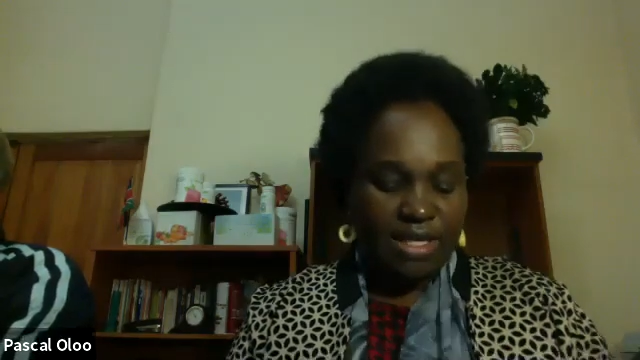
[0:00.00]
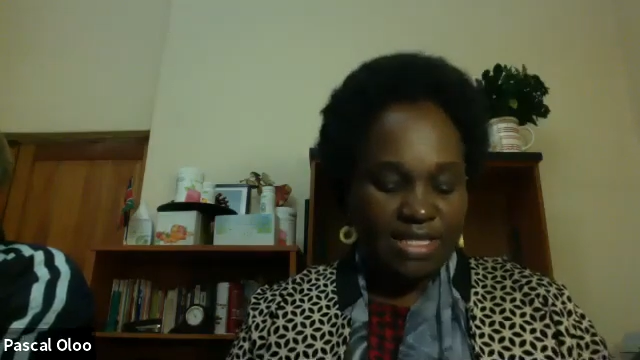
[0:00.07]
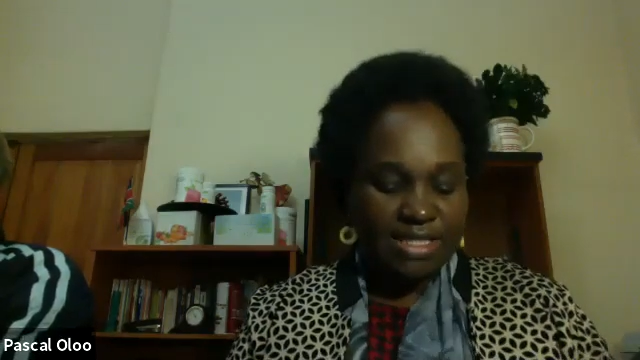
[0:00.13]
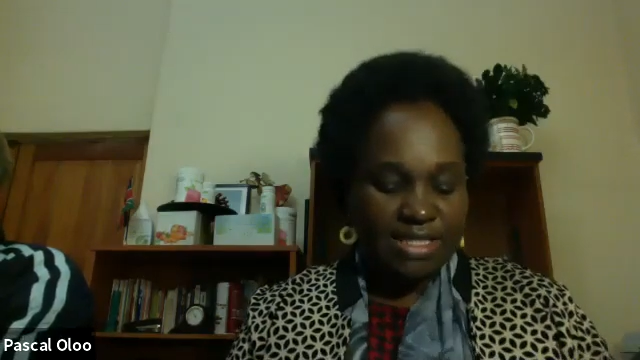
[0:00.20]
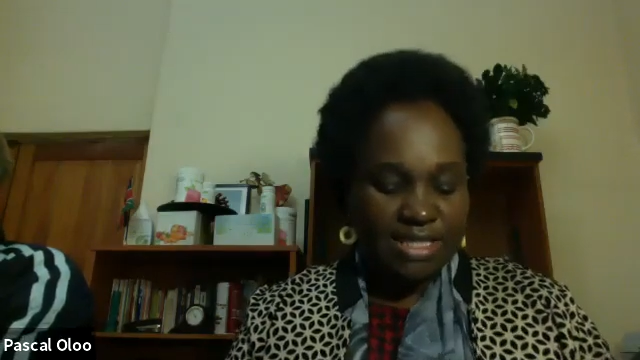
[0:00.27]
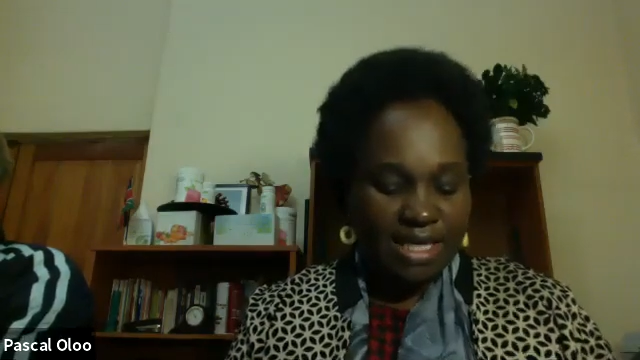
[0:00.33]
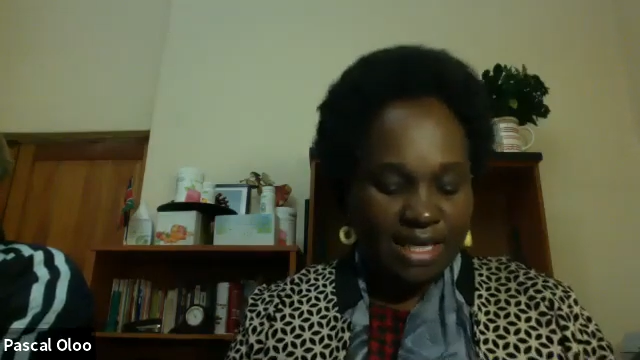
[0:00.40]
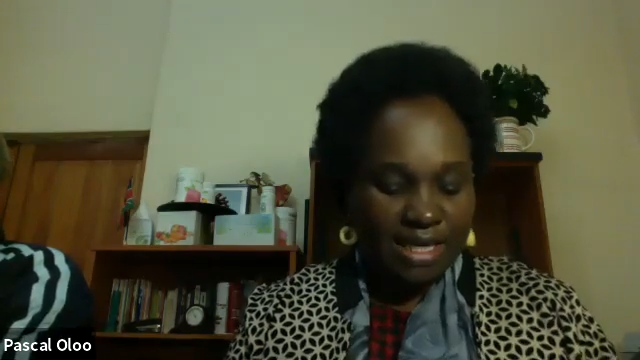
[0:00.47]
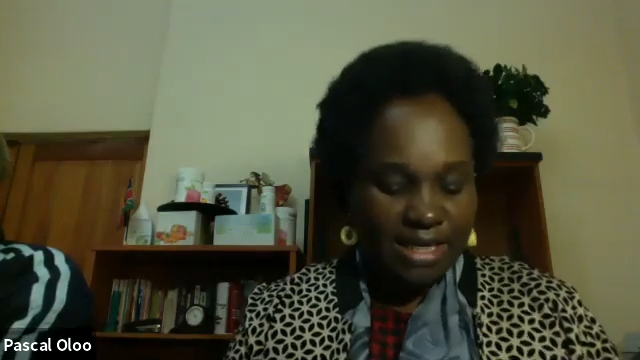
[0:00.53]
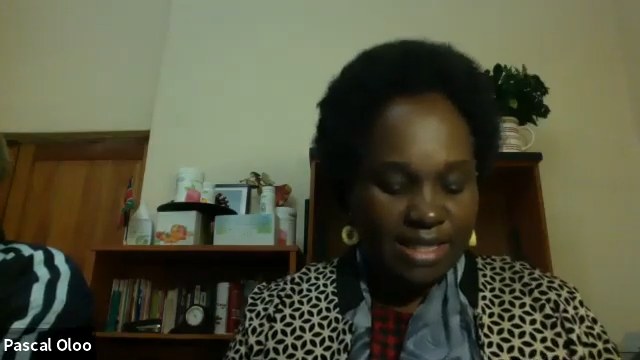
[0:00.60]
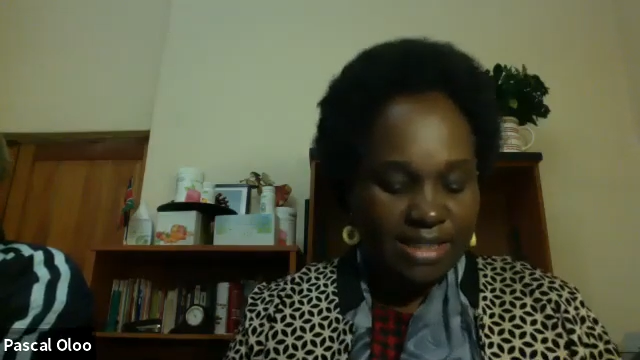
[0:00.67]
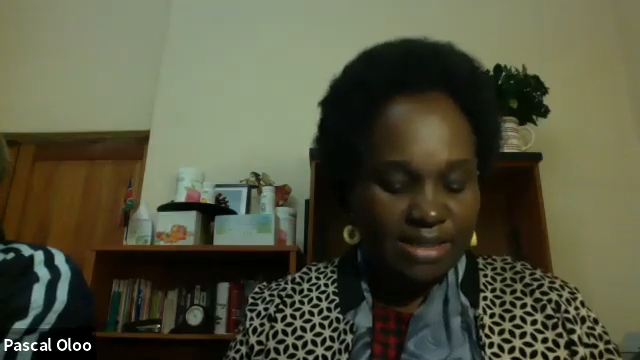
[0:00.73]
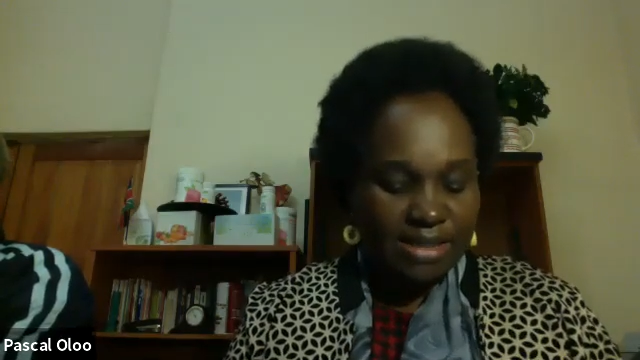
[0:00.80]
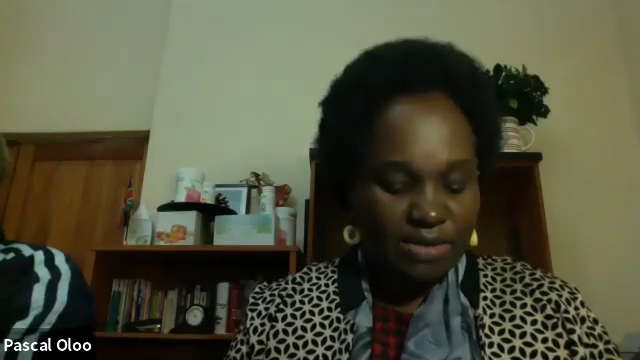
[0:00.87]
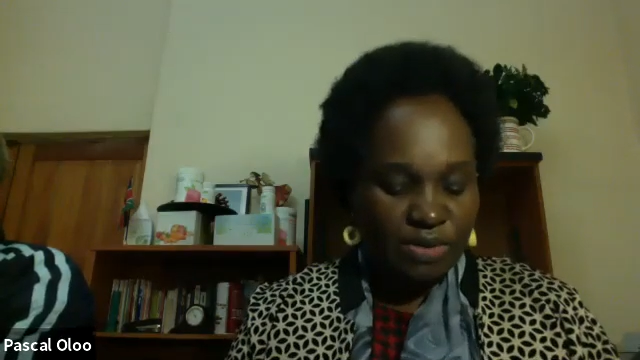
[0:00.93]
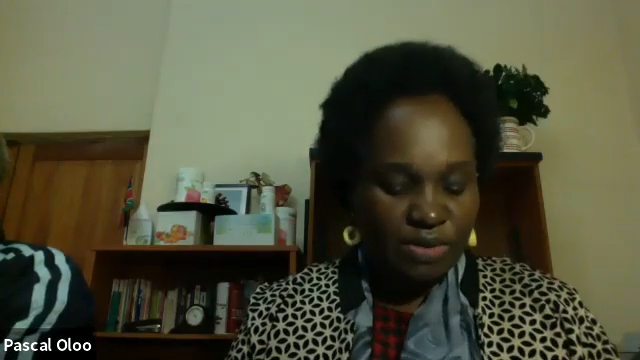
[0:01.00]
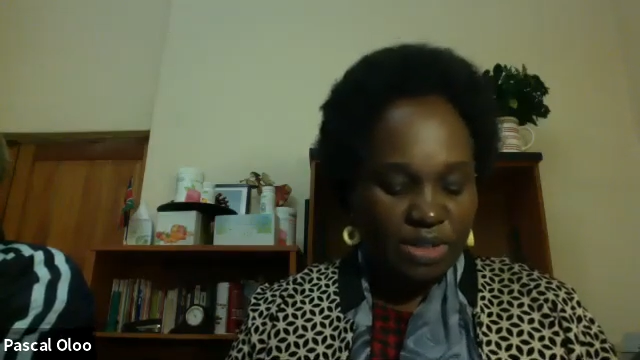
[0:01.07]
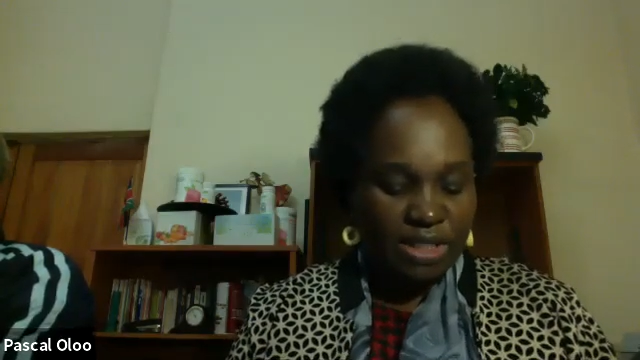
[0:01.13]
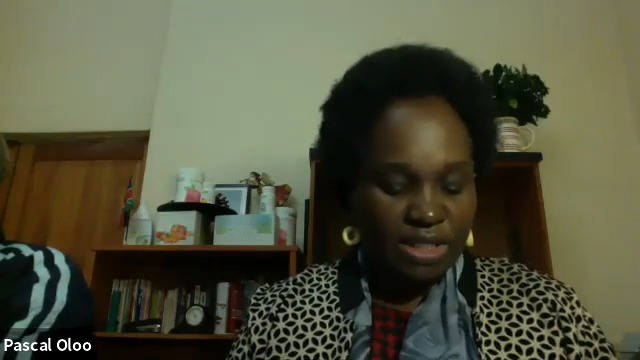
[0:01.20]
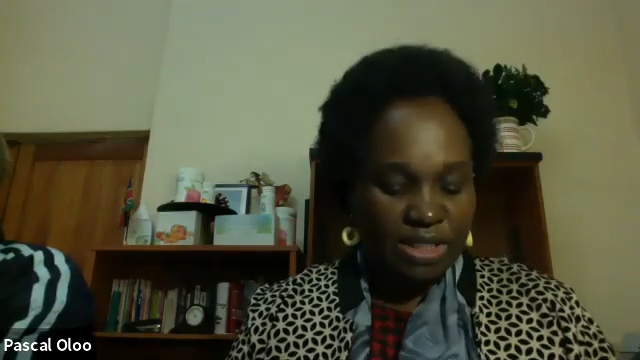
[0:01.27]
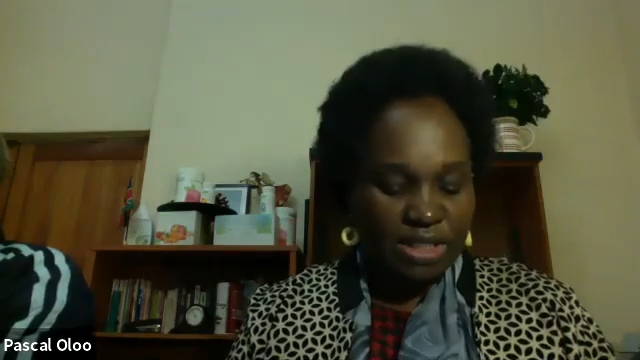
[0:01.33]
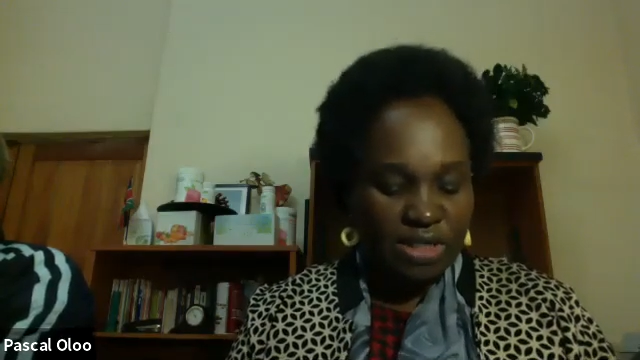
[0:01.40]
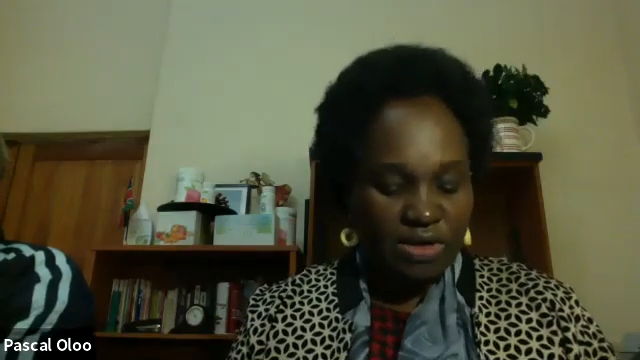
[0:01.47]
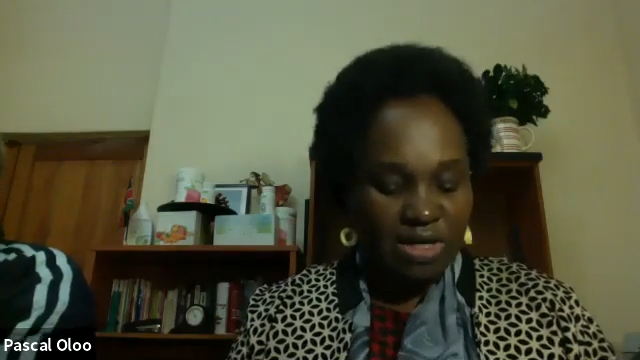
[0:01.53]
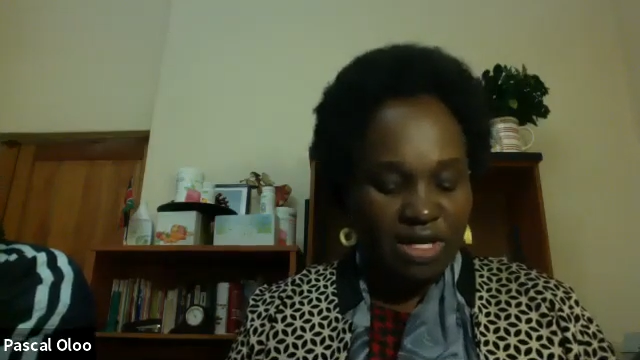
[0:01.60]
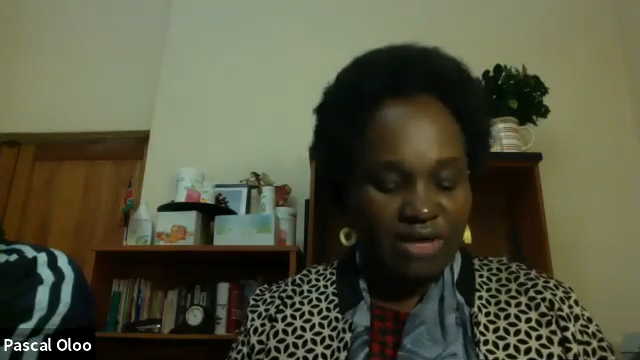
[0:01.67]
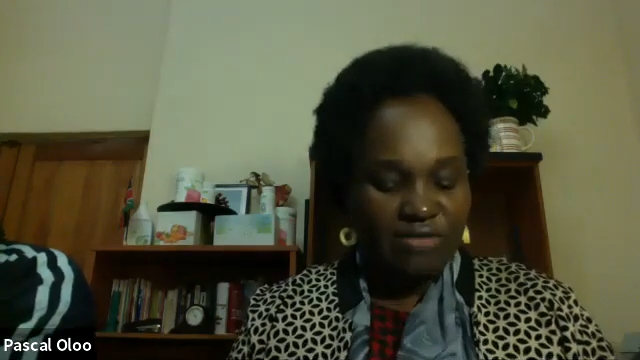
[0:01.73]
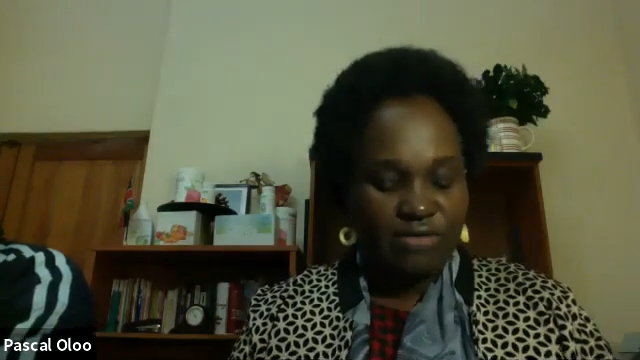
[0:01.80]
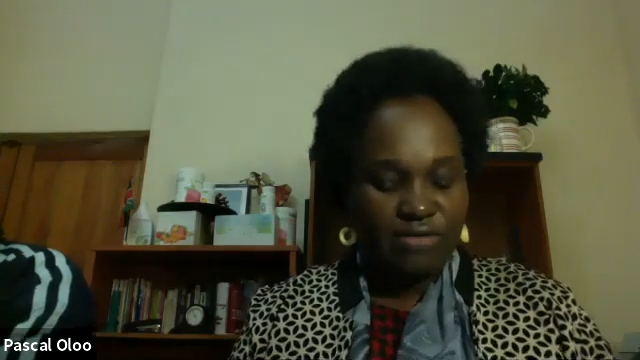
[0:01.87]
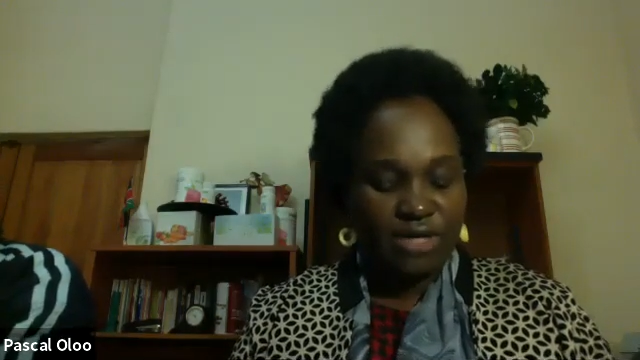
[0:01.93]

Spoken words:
The second, in Neolife,